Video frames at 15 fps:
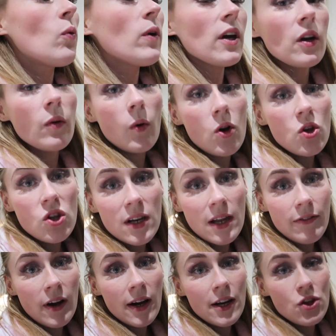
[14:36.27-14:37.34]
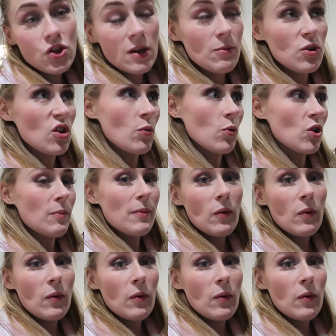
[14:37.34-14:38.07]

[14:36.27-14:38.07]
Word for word: We're gonna watch Love Island, Jamie's just watching